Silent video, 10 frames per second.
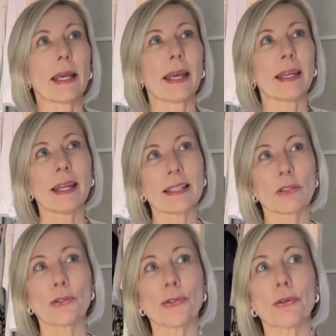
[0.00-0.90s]
it has
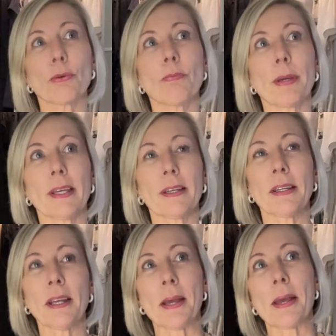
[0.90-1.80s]
also
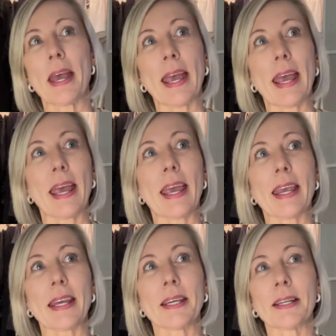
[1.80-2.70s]
been
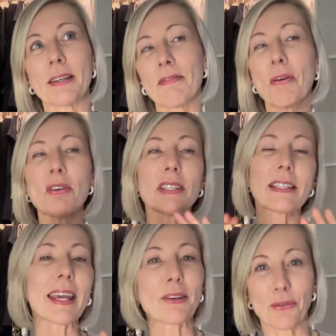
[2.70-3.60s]
a very
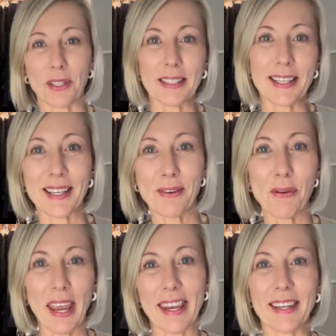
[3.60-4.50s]
sacred
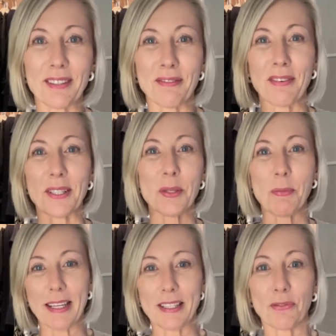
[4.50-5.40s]
creative
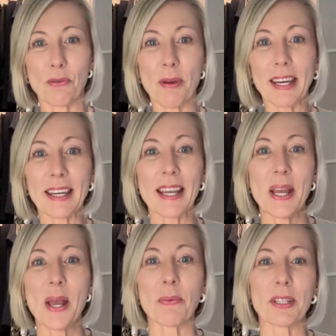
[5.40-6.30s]
space for me,
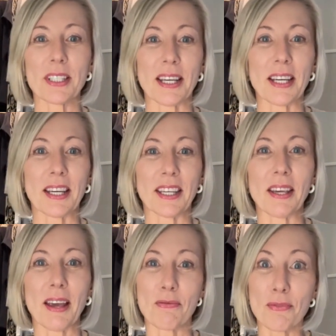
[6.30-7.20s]
which
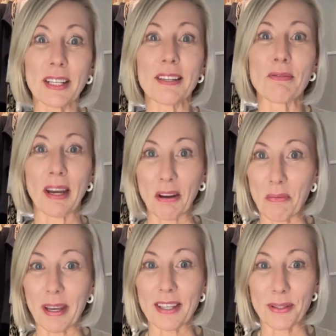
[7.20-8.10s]
I really
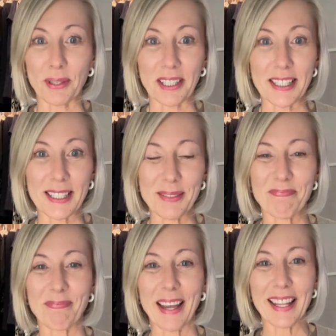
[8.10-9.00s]
recommend you guys.
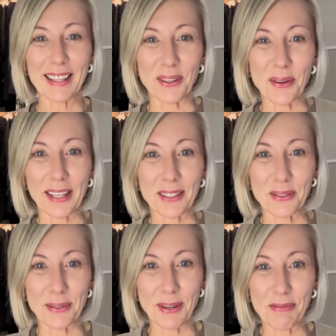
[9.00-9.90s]
Hello
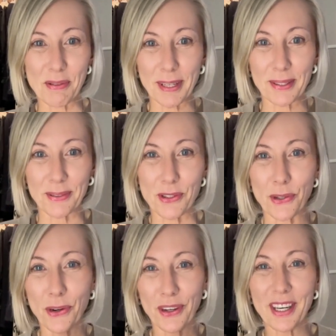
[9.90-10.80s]
to everybody who's
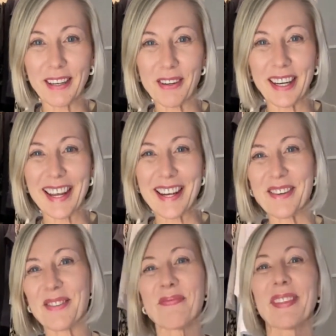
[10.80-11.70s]
joining right
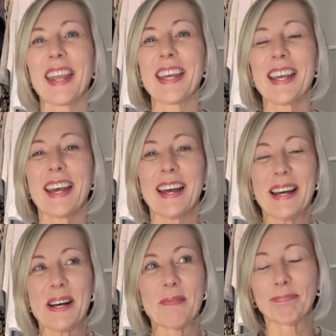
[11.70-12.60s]
now.
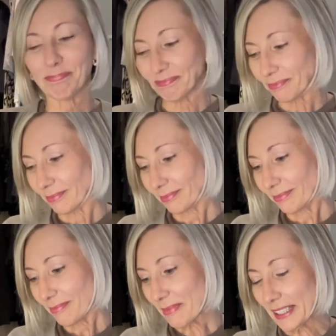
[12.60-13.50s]

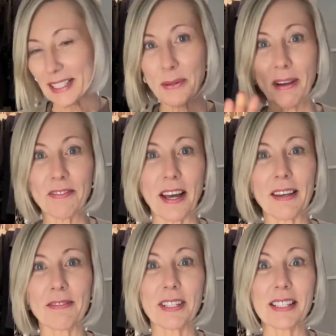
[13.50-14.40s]
So
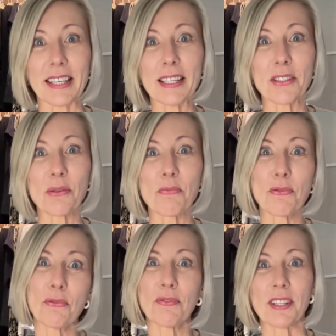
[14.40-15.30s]
I've decided to
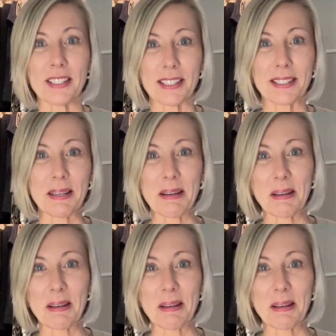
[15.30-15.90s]
move this